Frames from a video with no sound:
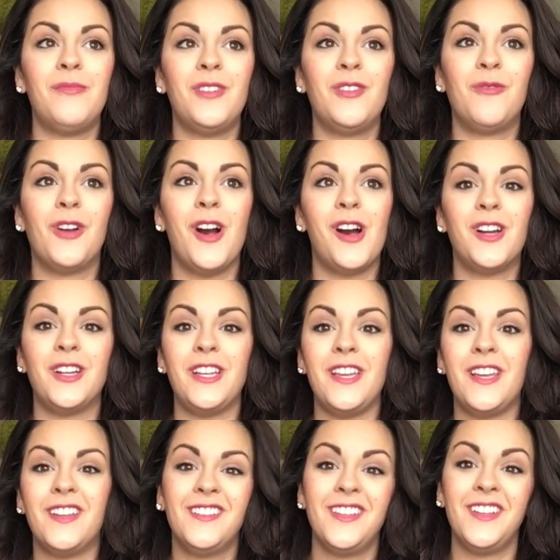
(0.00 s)
we're
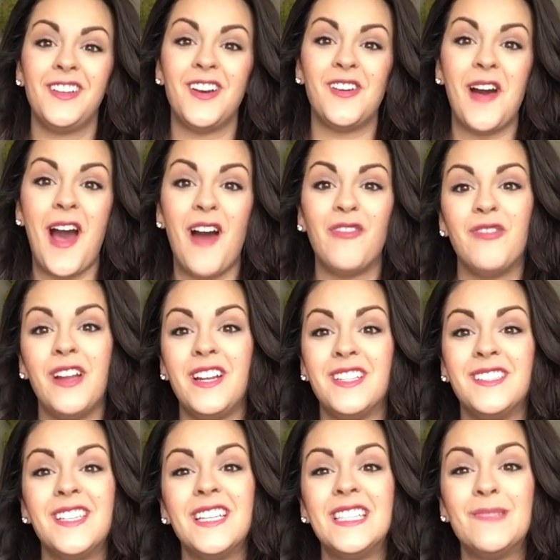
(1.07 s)
already, halfway to
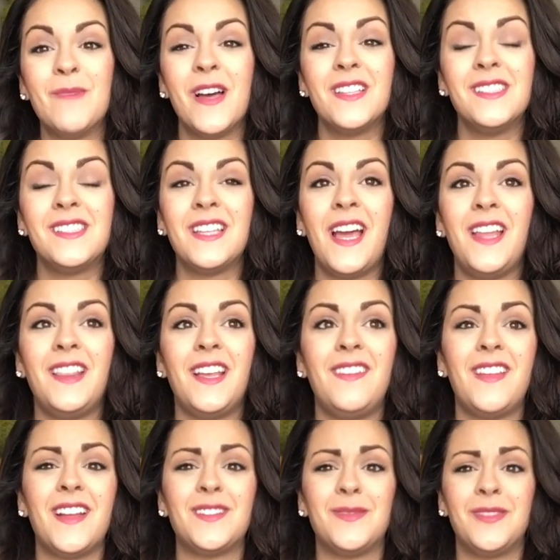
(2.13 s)
6 months, and
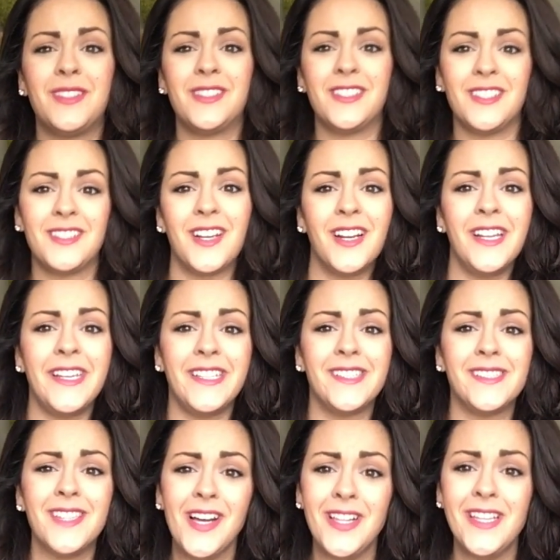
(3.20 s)
then that's when they're going to start eating
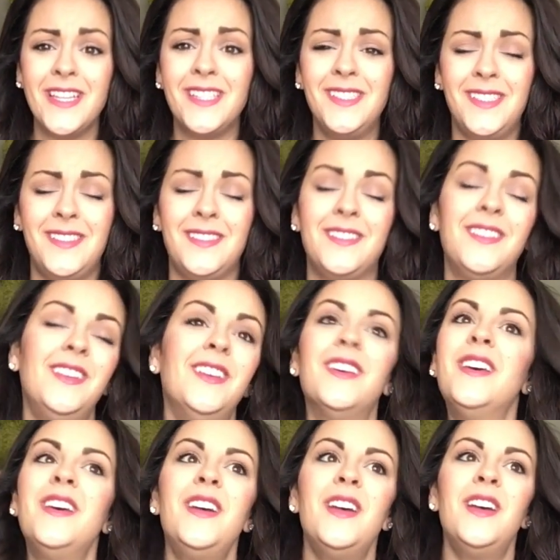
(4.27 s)
solids, and
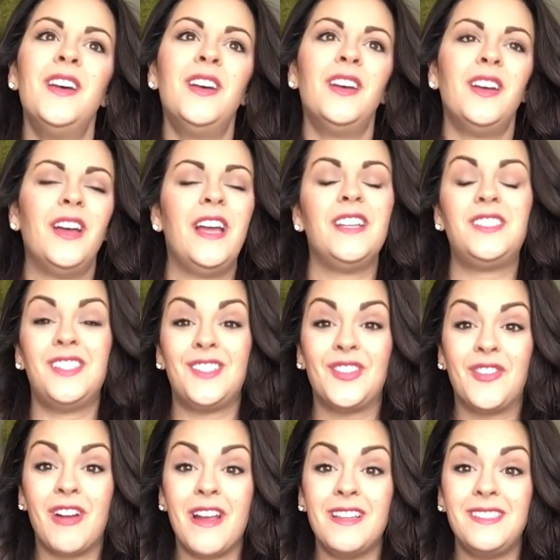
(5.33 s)
it's just
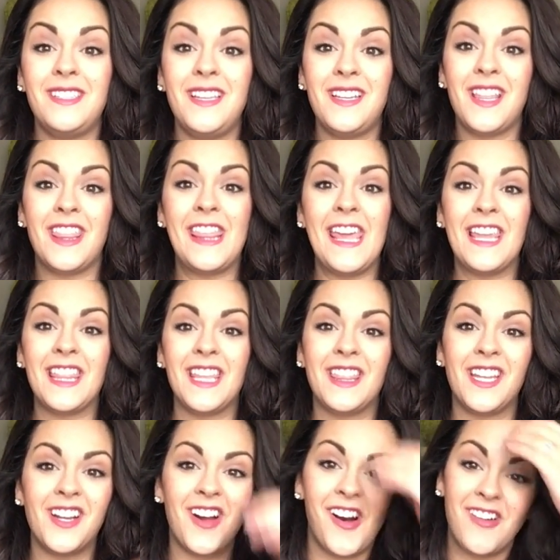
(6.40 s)
crazy to think that
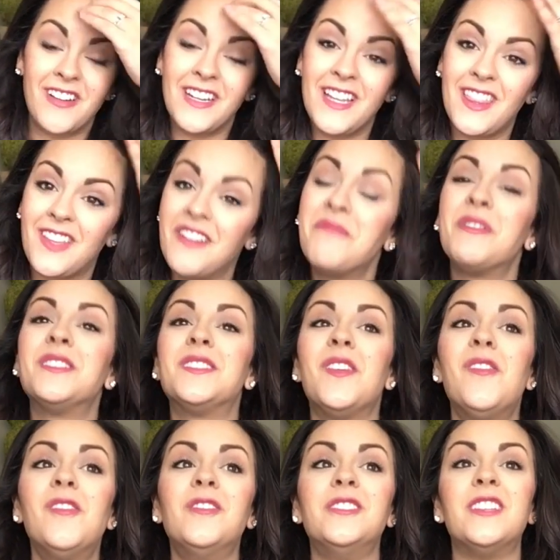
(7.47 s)
they're already 3 months
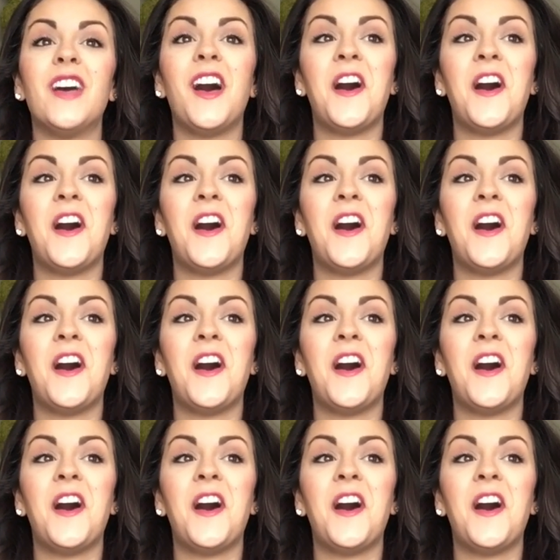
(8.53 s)
old.